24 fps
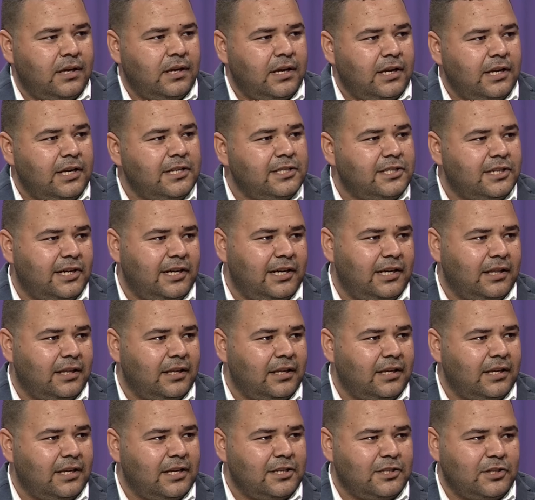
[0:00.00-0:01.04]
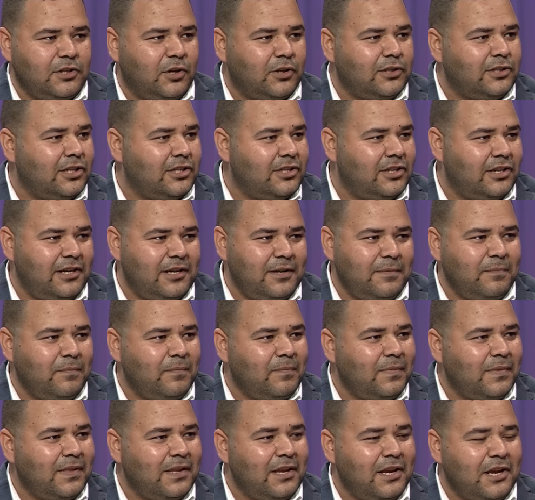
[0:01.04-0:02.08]
He's real. It's not a dream.
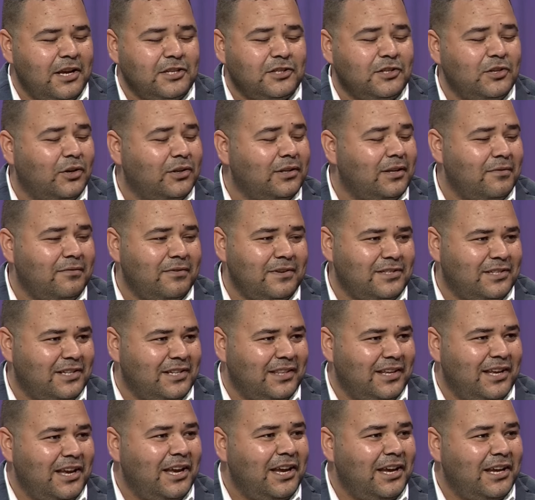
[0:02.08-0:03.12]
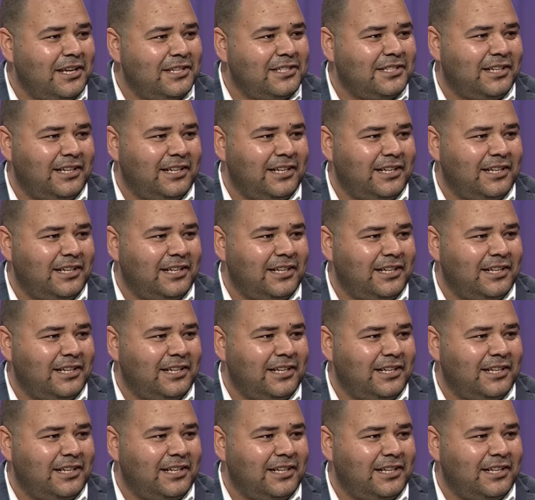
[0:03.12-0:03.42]
It's not a vision. He's